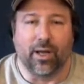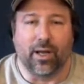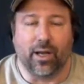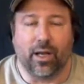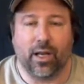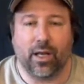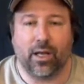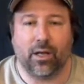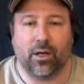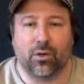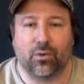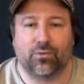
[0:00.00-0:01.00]

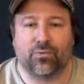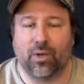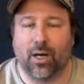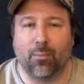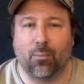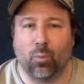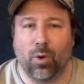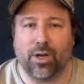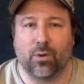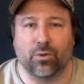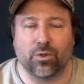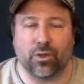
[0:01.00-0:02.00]
If when you